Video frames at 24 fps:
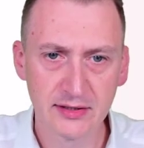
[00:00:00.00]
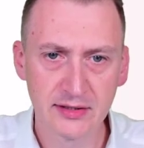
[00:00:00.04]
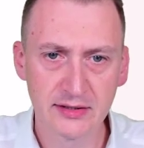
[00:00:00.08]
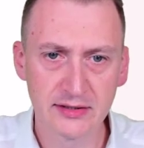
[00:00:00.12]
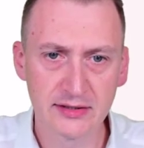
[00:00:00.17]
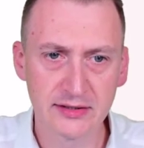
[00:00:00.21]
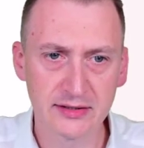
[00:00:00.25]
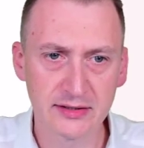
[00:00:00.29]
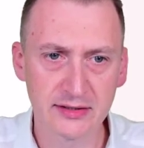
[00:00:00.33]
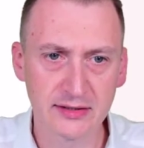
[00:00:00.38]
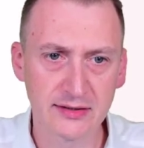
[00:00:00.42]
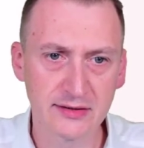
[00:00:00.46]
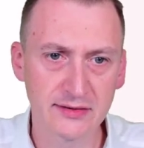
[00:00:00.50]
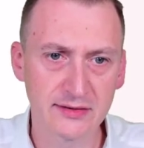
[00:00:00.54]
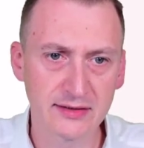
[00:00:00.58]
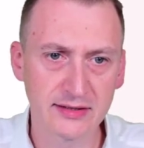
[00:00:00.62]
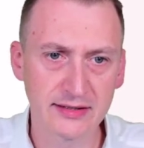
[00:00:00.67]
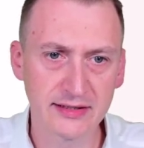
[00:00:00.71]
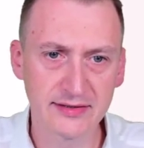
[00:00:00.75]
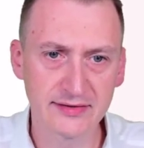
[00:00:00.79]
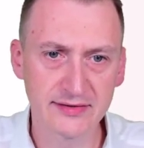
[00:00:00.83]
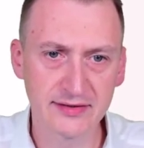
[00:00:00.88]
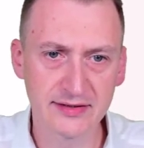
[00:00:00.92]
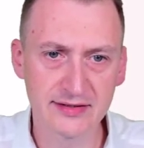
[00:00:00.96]

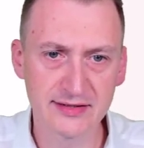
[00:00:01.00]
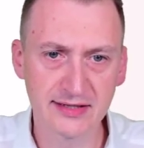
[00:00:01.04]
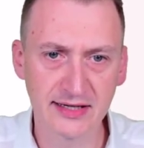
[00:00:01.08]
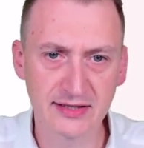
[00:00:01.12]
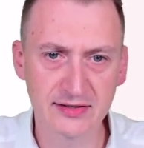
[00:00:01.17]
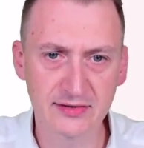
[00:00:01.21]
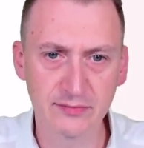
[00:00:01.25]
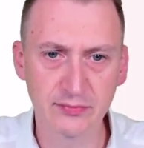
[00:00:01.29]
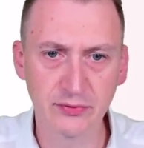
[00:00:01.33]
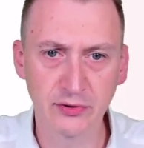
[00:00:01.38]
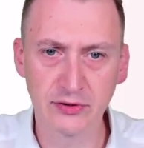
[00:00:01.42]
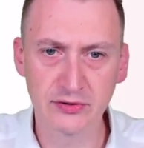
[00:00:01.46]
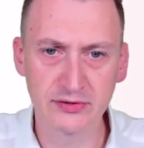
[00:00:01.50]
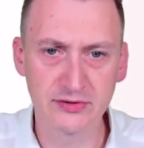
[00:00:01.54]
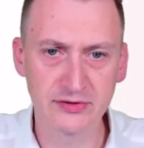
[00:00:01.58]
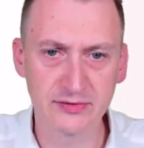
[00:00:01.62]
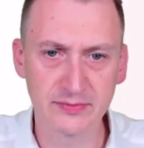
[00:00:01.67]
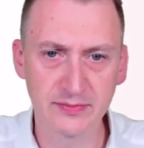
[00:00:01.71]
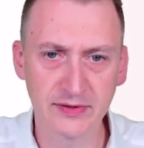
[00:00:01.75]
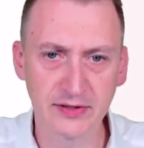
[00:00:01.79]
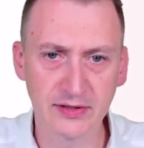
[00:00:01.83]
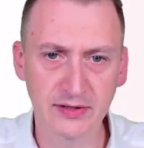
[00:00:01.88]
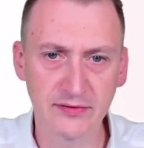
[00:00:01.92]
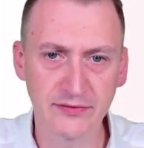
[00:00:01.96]
Guest interaction proxy has
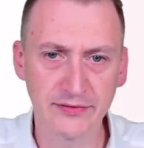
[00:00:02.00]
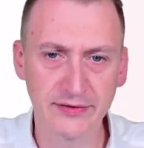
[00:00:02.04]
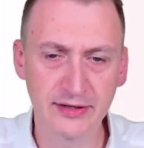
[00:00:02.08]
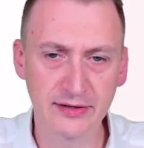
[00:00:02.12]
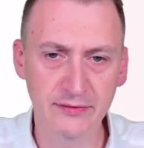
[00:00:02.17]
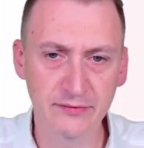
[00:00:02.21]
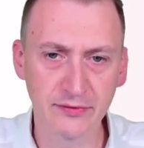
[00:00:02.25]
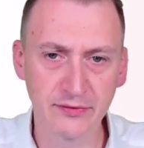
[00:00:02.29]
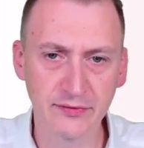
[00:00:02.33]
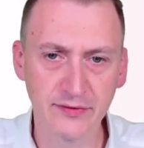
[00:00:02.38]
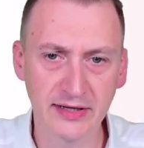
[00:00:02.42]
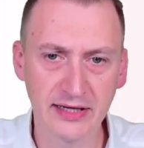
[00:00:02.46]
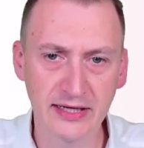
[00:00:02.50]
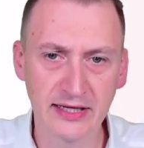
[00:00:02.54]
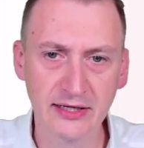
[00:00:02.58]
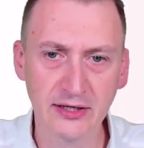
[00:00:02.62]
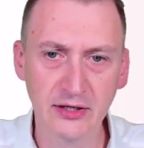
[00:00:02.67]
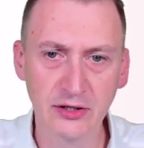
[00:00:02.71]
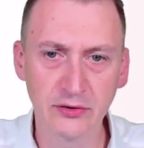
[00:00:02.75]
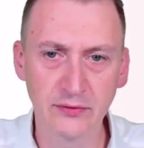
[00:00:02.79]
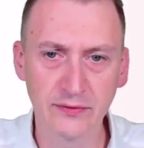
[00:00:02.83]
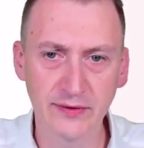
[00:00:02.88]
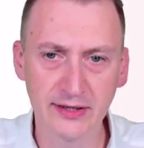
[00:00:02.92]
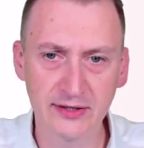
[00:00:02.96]
been configured with an
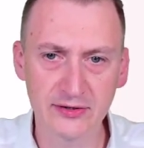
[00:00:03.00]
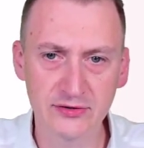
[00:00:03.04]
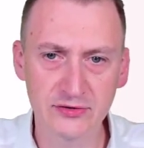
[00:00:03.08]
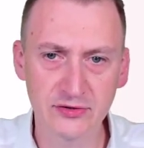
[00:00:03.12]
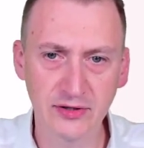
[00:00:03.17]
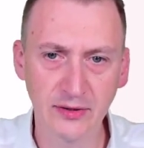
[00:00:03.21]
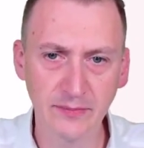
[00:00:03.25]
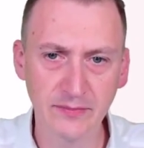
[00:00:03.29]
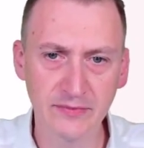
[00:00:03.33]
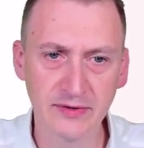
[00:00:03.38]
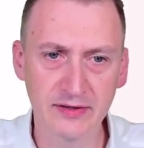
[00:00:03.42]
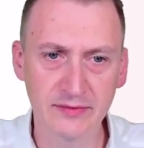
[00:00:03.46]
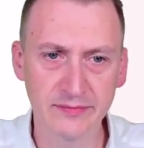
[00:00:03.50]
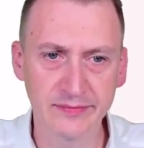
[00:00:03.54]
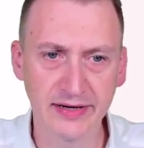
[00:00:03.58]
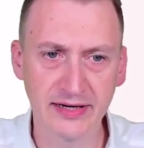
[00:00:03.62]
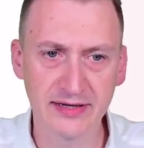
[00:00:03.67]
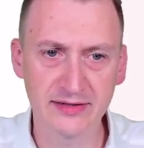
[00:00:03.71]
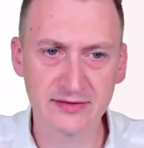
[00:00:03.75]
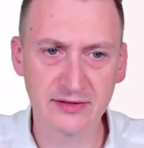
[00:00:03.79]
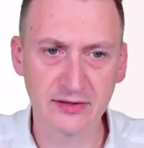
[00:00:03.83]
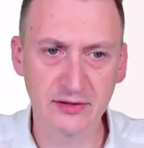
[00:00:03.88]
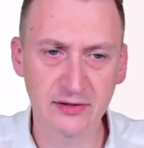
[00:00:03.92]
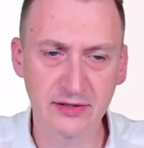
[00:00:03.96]
incorrect subnet
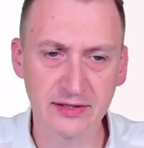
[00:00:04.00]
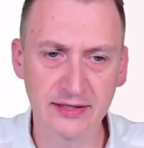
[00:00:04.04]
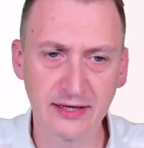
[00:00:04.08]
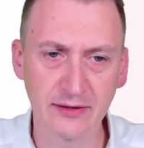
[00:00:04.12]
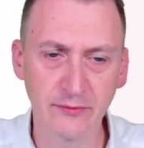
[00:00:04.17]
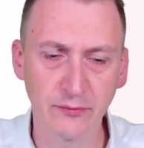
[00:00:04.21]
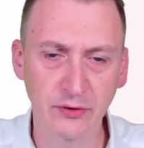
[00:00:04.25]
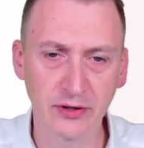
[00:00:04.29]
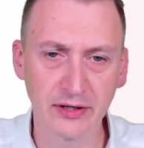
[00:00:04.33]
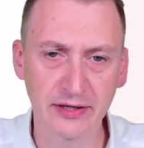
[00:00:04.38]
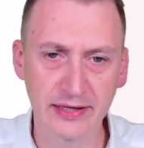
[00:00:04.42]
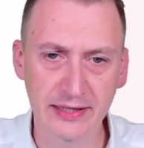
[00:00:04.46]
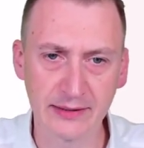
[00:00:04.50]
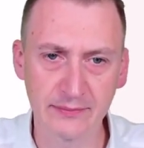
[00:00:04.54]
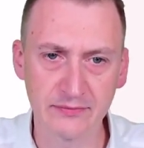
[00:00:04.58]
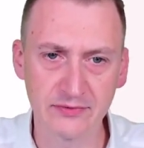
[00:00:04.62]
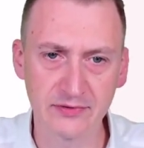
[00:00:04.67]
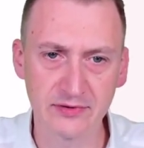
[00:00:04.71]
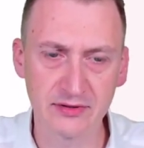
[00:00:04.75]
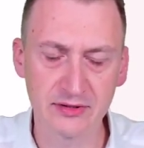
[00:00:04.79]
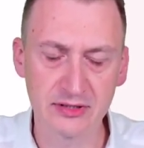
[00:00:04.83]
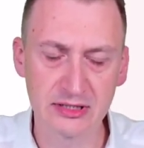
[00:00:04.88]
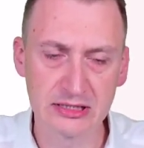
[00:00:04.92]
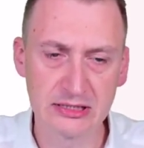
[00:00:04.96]
mask on the network
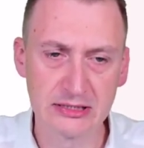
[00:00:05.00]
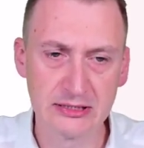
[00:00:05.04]
adapter.